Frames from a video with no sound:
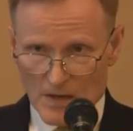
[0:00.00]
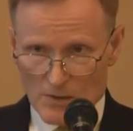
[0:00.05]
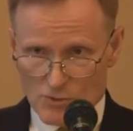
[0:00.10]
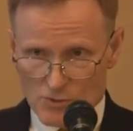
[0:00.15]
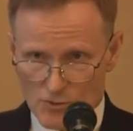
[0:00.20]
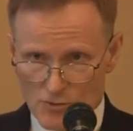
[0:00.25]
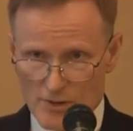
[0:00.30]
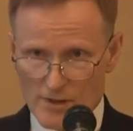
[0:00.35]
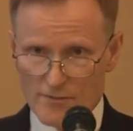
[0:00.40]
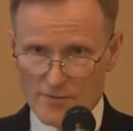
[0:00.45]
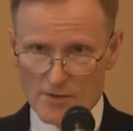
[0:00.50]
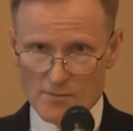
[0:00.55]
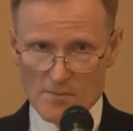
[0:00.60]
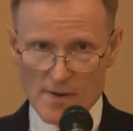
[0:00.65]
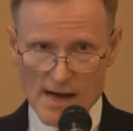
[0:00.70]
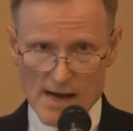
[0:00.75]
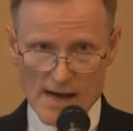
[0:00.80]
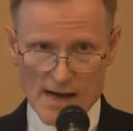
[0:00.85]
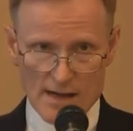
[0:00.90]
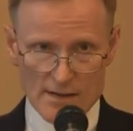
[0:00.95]
driven
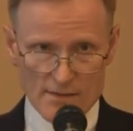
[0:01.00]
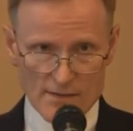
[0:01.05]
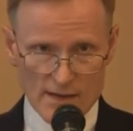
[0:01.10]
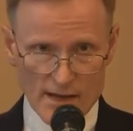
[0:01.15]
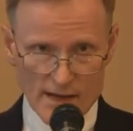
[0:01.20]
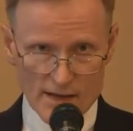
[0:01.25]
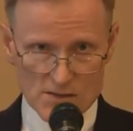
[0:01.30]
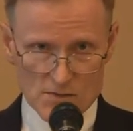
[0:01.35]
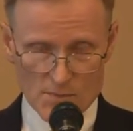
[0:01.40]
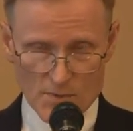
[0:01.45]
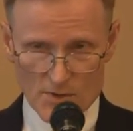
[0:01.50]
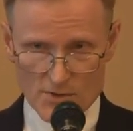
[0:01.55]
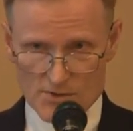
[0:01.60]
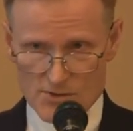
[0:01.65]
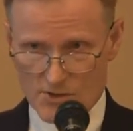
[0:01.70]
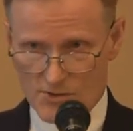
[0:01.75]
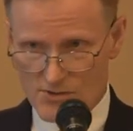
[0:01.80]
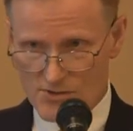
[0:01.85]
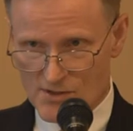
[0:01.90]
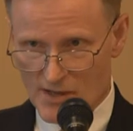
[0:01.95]
by the expert.
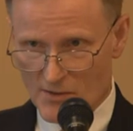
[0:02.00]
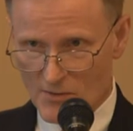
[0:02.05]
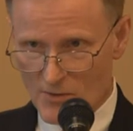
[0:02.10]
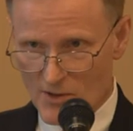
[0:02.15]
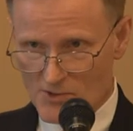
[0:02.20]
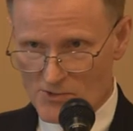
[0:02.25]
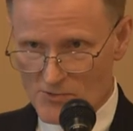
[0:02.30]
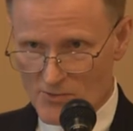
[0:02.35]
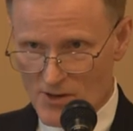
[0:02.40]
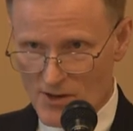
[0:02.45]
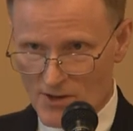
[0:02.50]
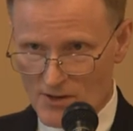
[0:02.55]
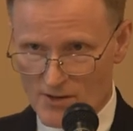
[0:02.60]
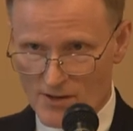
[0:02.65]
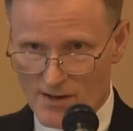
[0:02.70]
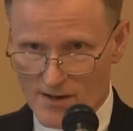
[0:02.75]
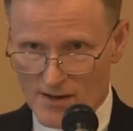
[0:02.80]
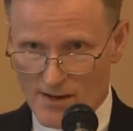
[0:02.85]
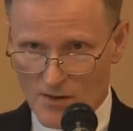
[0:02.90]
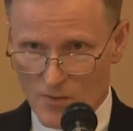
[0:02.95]
So you say, what's
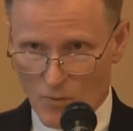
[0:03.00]
wrong?